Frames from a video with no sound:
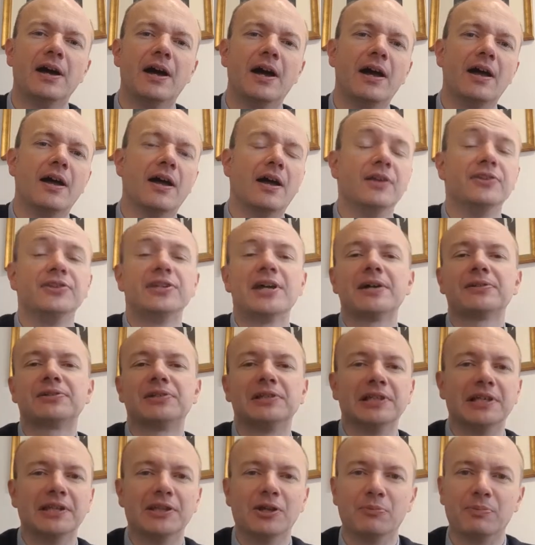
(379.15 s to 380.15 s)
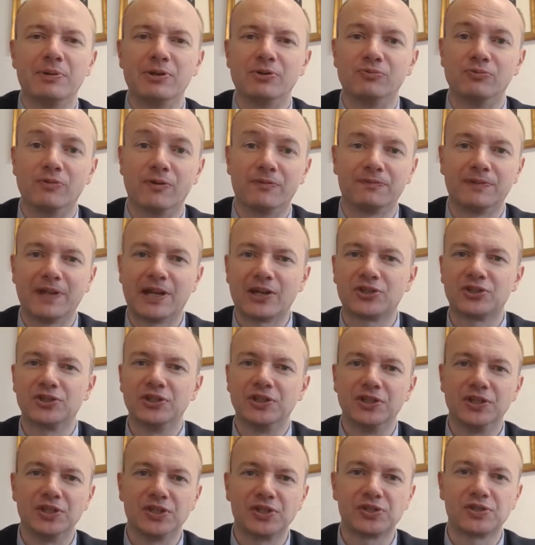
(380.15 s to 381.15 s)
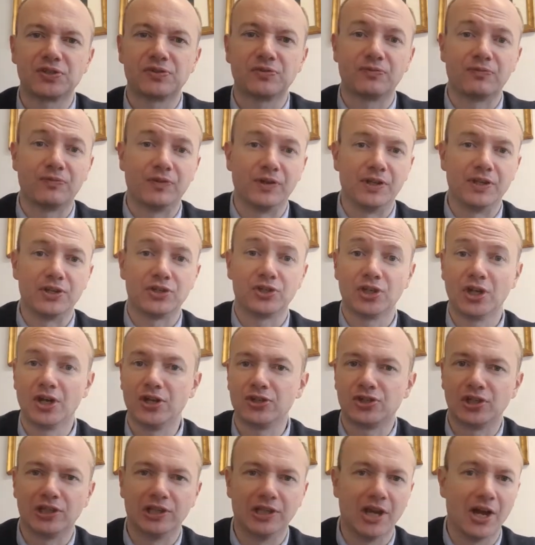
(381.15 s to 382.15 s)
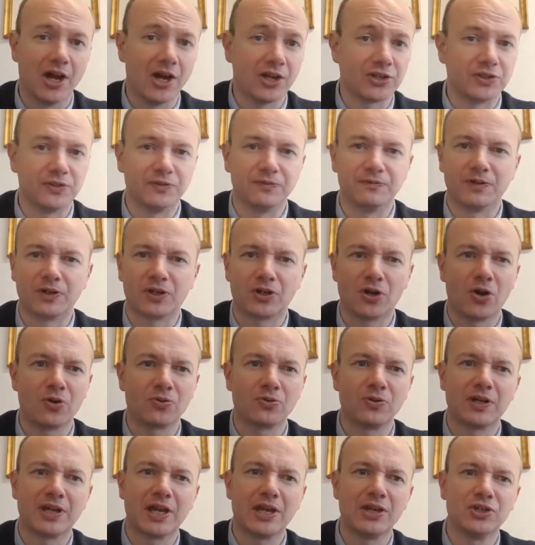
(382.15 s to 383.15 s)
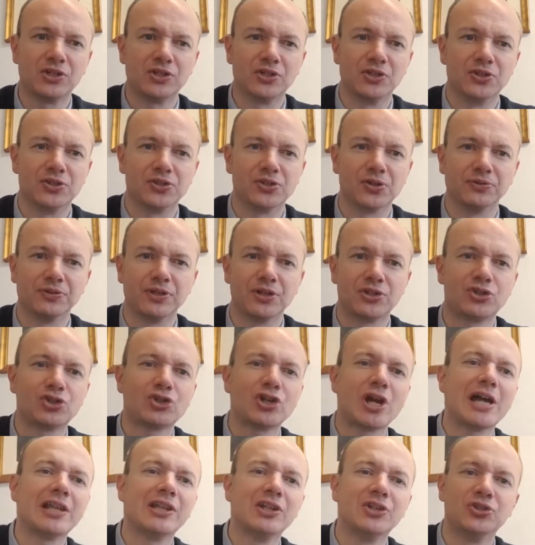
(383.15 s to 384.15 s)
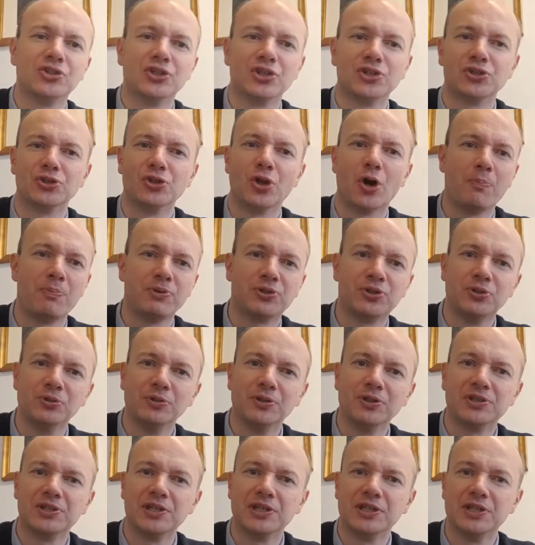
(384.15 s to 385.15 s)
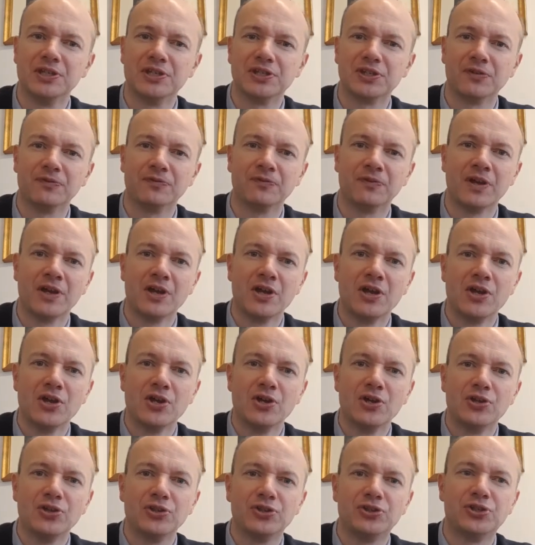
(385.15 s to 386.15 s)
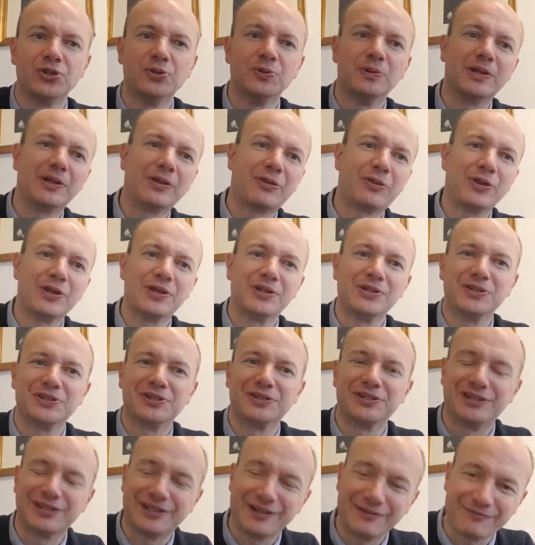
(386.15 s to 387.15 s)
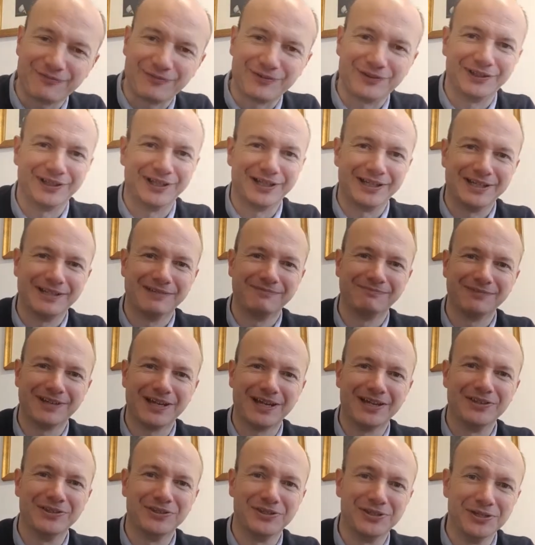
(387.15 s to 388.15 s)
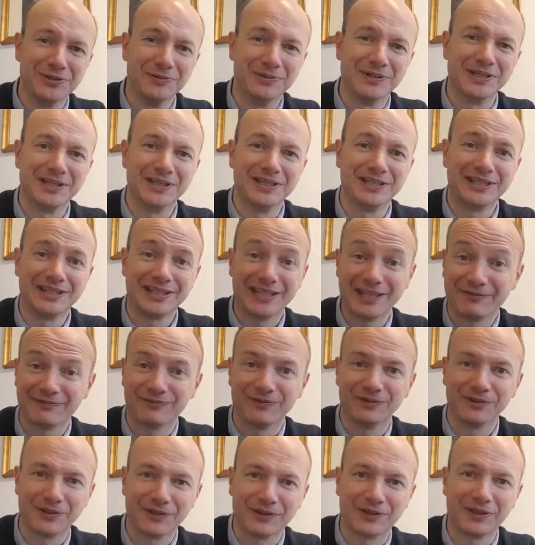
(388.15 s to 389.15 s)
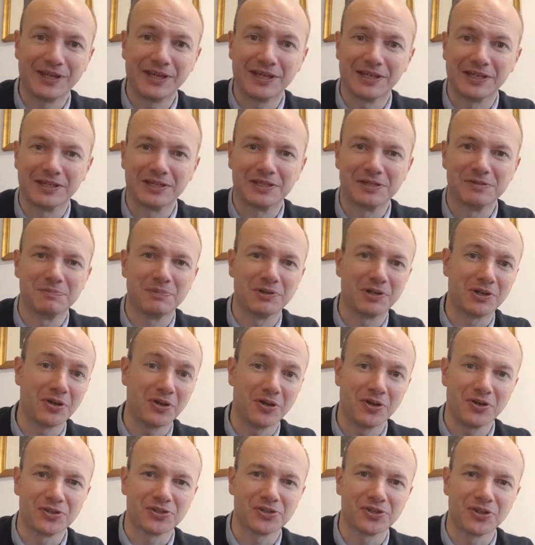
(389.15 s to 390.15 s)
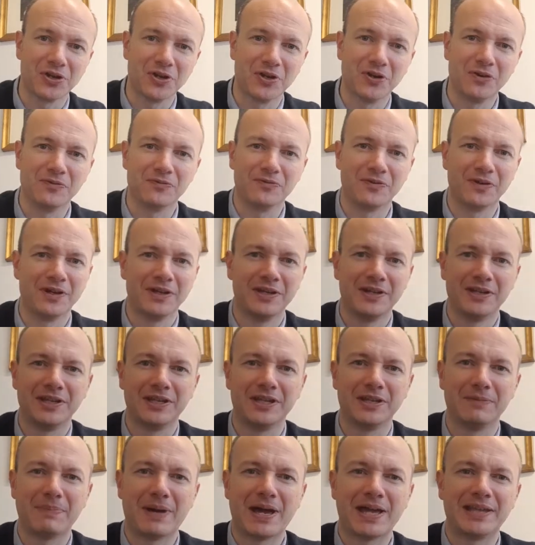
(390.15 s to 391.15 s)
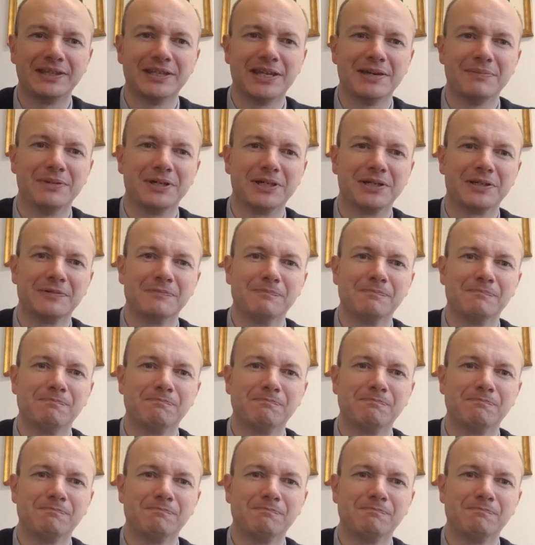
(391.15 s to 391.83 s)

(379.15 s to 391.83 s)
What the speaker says: Undoubtedly, there'll be reflections for the church at large and for congregations on the challenges and opportunities of doing things differently and doing different things because of the pandemic.